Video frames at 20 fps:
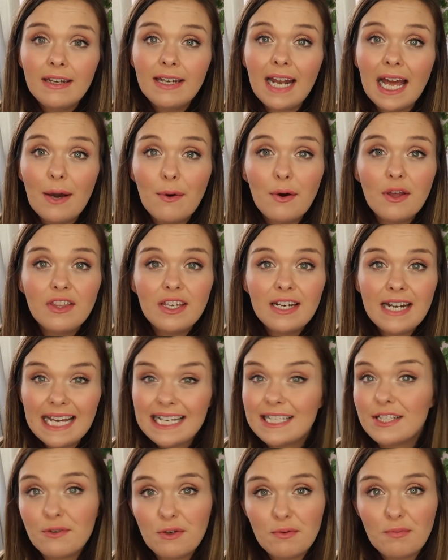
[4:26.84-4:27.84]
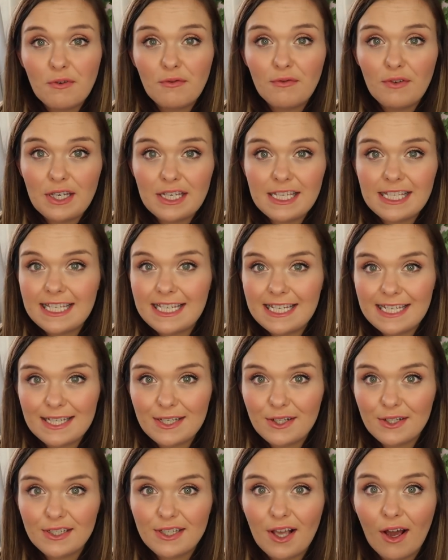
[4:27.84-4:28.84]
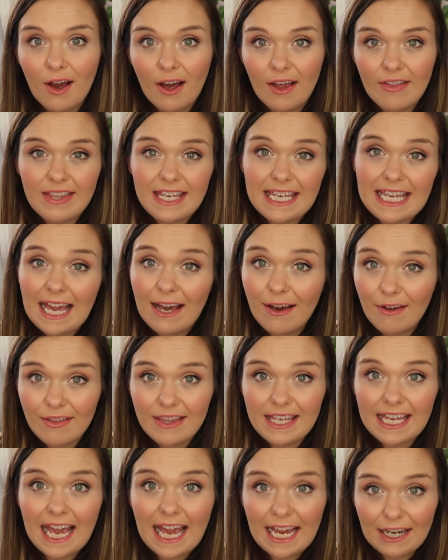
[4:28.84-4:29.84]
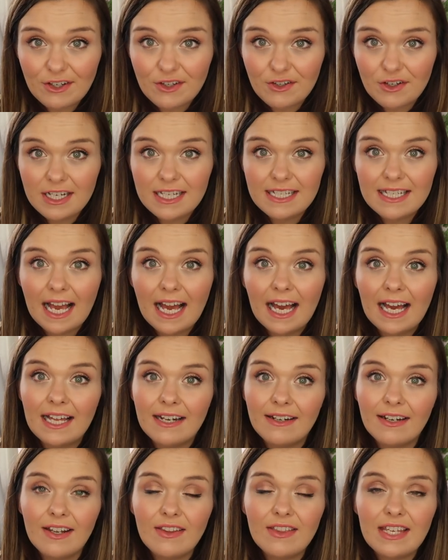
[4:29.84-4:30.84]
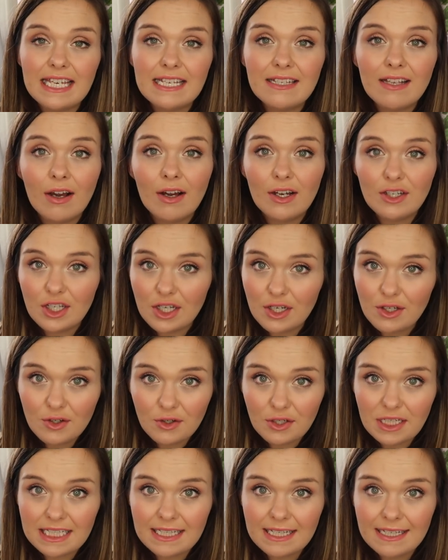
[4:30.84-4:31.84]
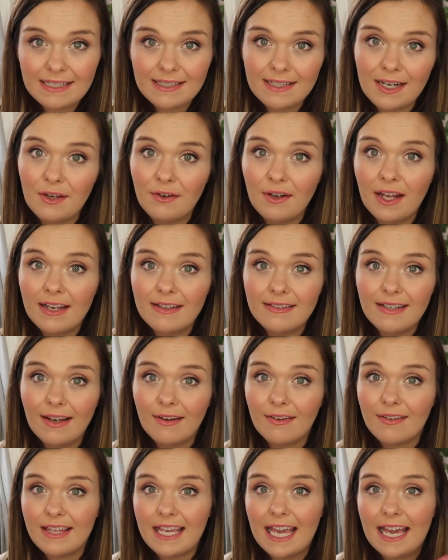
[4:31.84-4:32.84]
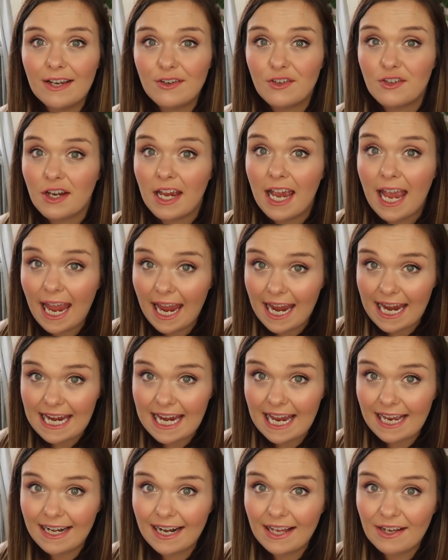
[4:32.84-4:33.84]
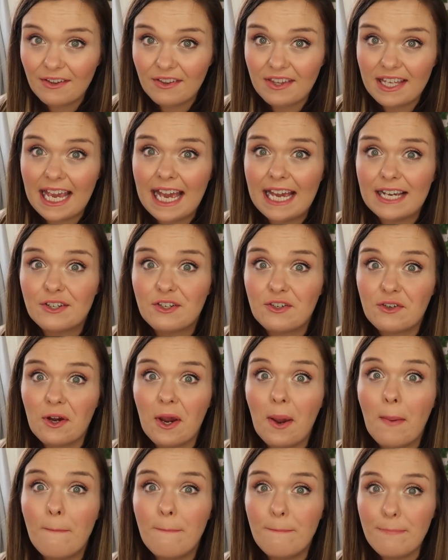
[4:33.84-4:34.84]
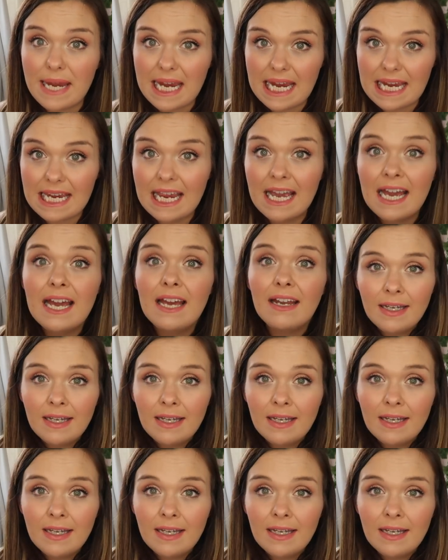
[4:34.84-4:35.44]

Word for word: Now, the next group of foods to discuss are the healthy extras, and these are 2 choices known as healthy extra A and healthy extra B.